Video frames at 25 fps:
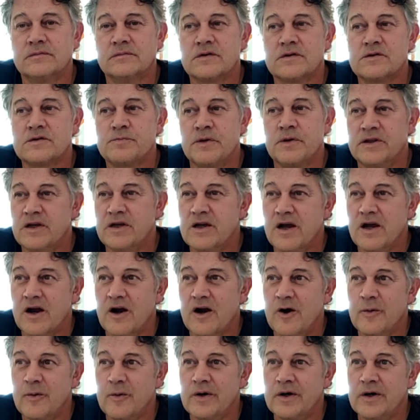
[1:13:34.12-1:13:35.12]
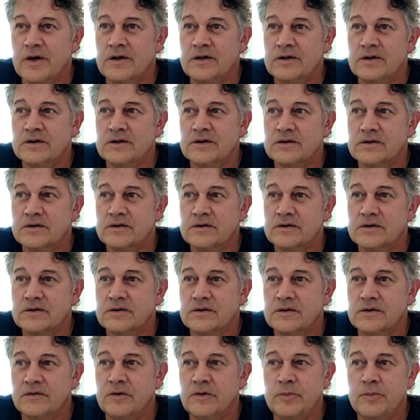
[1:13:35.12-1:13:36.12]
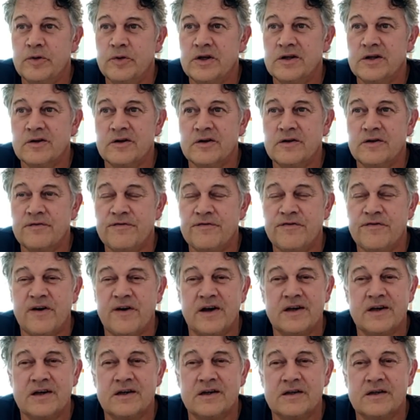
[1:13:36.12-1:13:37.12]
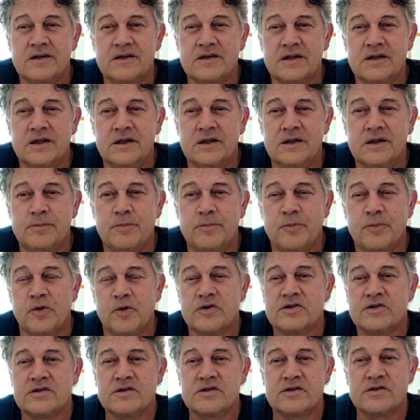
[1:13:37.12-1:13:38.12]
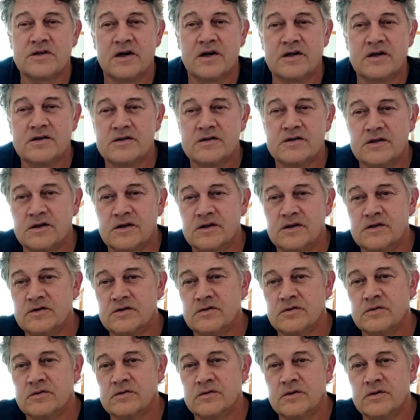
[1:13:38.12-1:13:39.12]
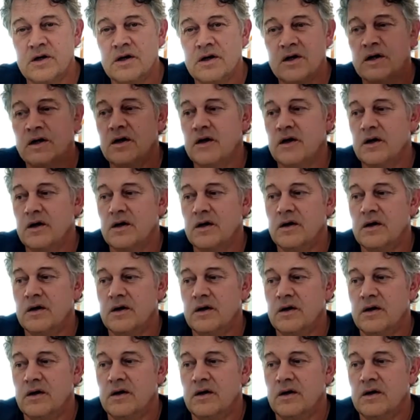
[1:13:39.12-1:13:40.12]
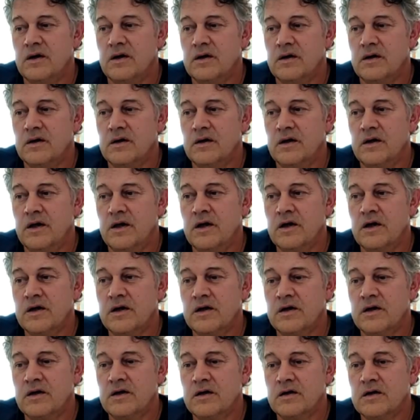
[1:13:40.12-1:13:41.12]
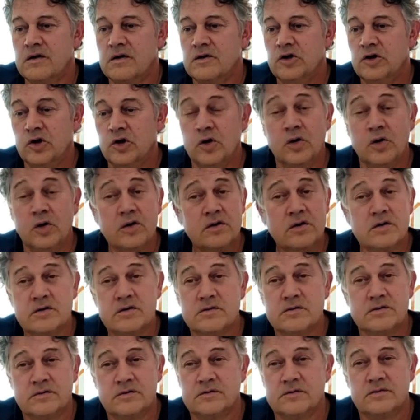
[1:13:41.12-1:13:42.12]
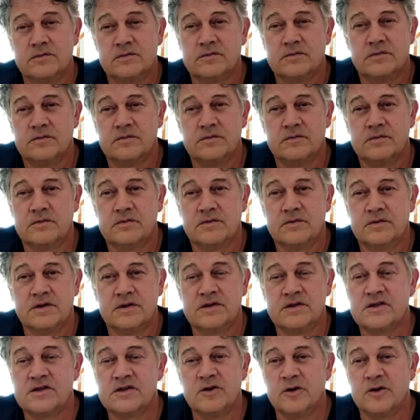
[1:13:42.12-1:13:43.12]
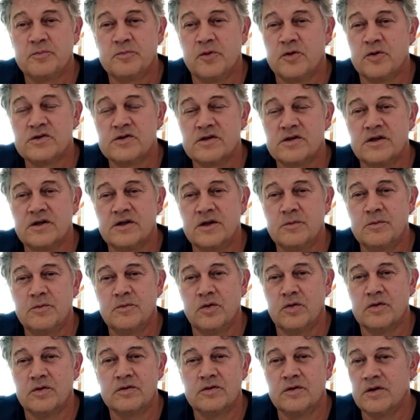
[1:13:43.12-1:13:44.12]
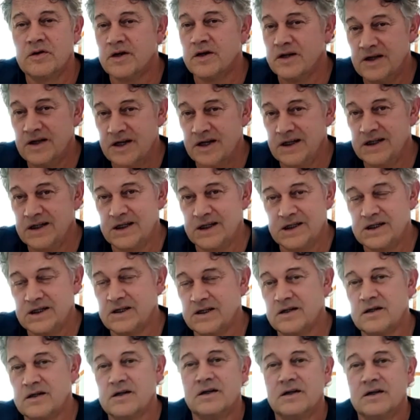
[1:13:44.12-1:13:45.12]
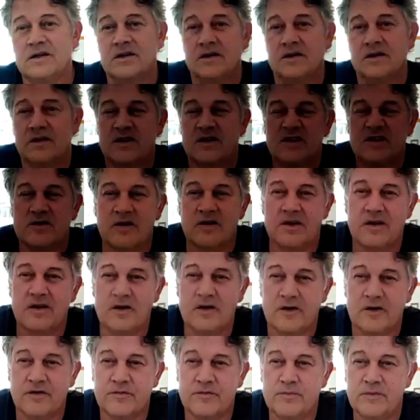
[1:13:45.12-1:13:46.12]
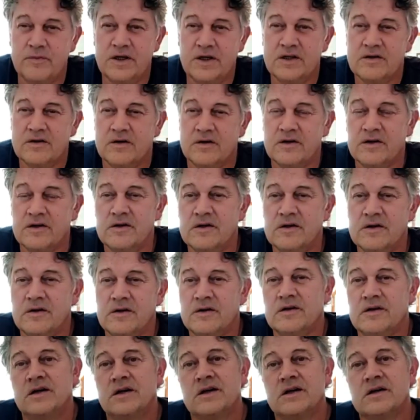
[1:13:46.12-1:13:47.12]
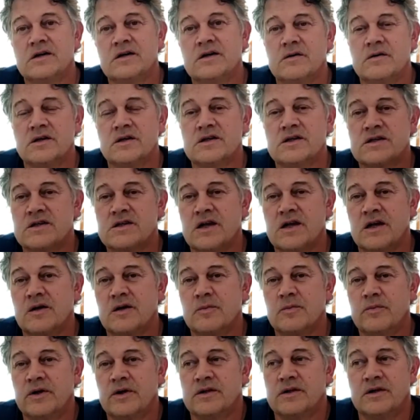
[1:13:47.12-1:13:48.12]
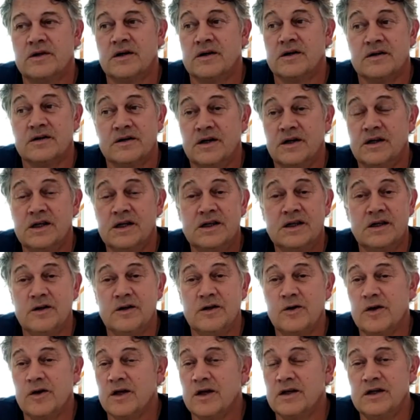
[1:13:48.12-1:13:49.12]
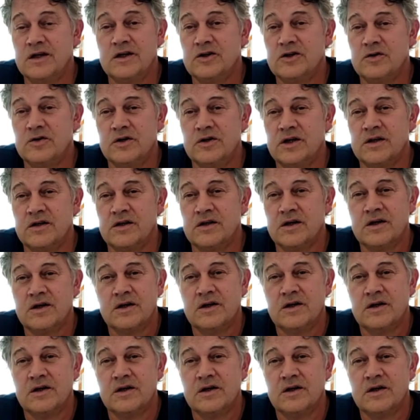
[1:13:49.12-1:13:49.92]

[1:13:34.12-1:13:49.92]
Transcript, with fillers: spitting cobra. If you put it on the fire, the poison changes into egg yolk. It's not poison anymore. You can eat it. There's not a lot of meat on a snake, but yeah, anything you can eat, you eat.